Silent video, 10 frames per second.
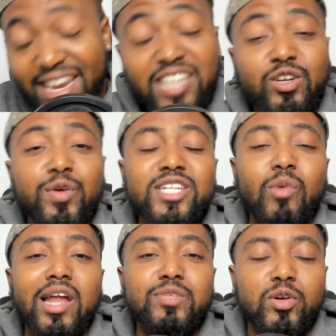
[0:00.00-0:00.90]
the reason
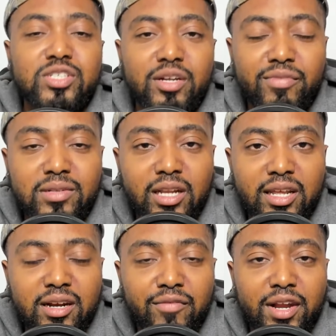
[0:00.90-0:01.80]
why this person
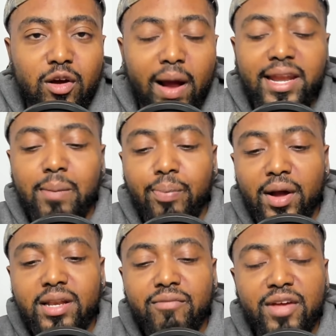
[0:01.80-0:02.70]
deleted the video, right? They
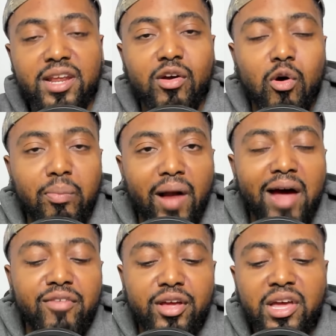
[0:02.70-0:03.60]
put the video on
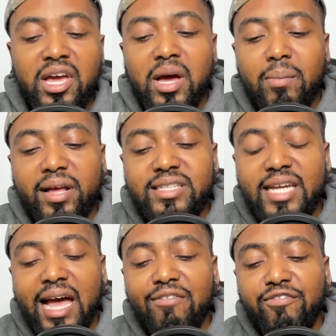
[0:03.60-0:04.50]
private because they
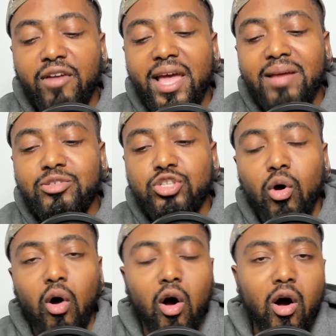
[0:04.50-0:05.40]
got flamed so
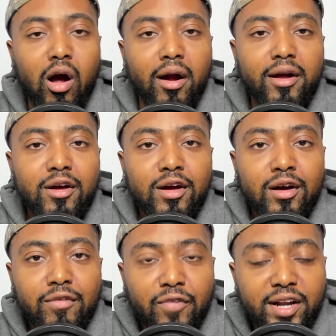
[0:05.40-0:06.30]
hard
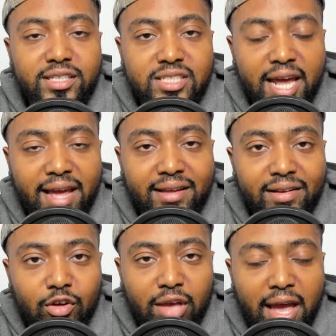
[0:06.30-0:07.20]
for this take,
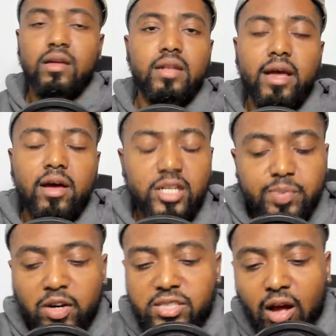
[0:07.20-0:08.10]
okay? Now, this
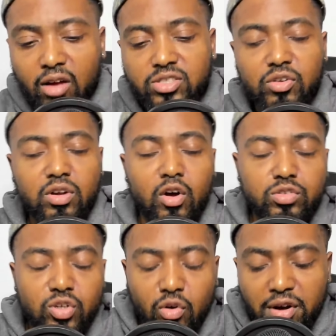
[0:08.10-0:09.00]
person also
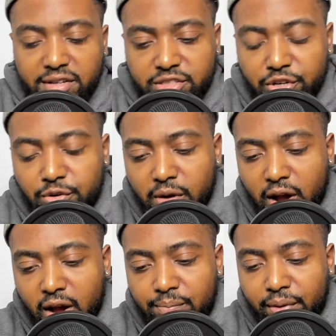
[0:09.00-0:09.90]
goes on
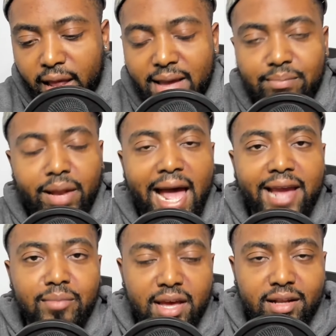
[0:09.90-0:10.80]
to blame black
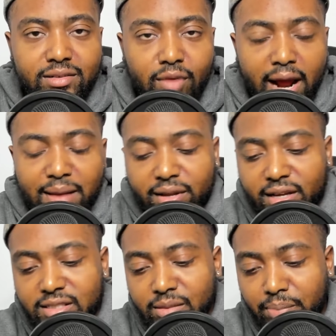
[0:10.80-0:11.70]
men, right?
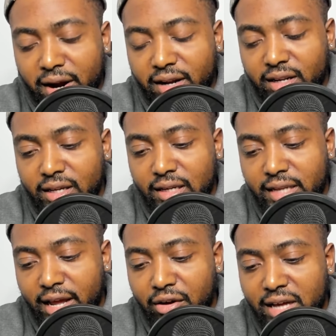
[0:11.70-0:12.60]
Because apparently
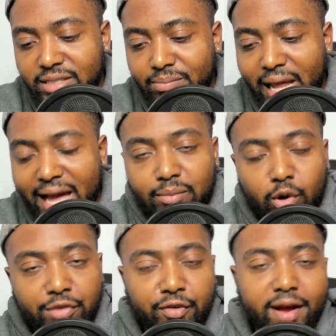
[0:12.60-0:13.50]
Adele has a black
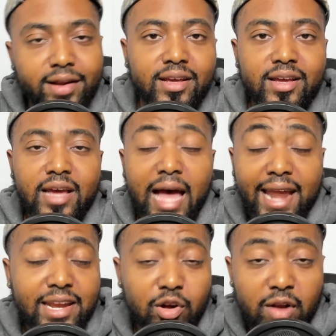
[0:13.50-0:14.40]
boyfriend. I
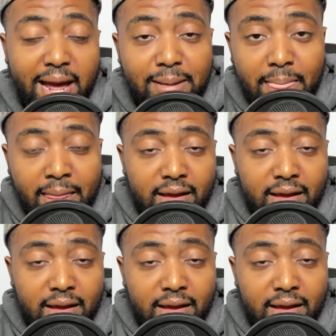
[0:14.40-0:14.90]
didn't know that,